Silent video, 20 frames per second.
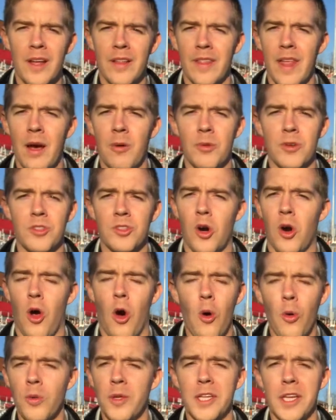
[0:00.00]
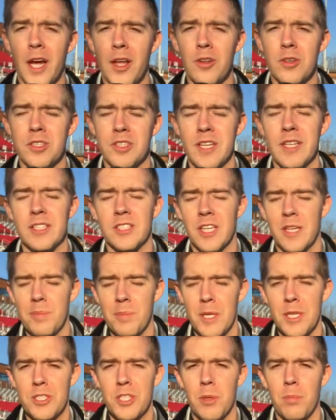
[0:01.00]
That was their only other state
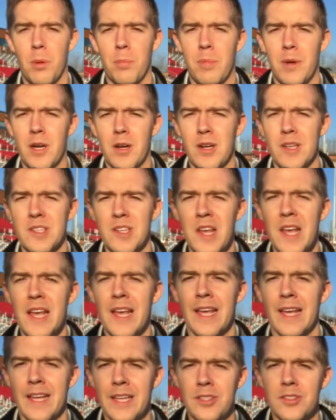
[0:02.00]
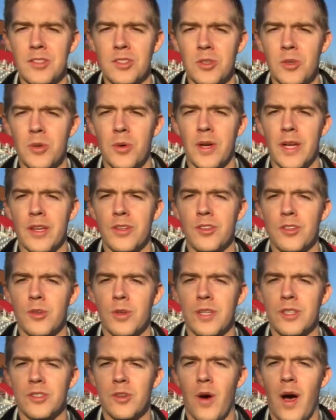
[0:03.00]
championship appearance in school
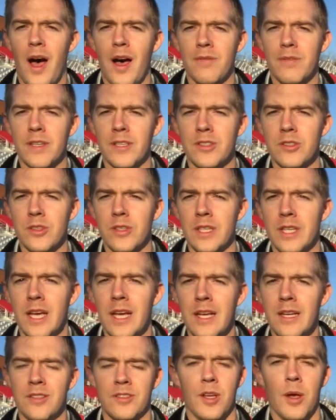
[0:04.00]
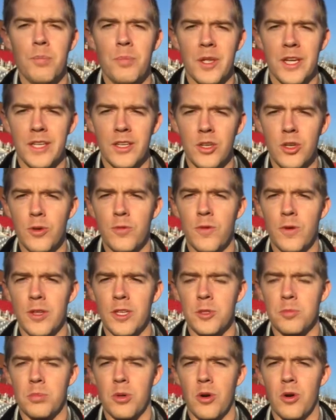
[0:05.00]
history, so obviously something new for
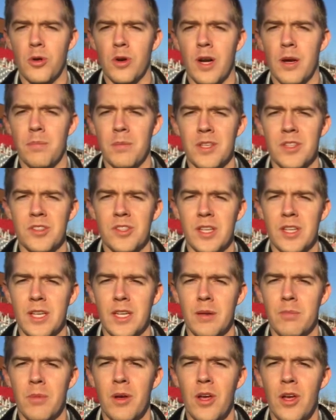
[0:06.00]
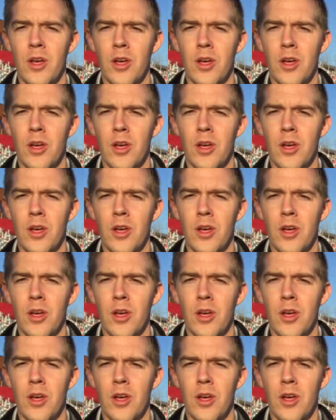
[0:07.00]
this program, this team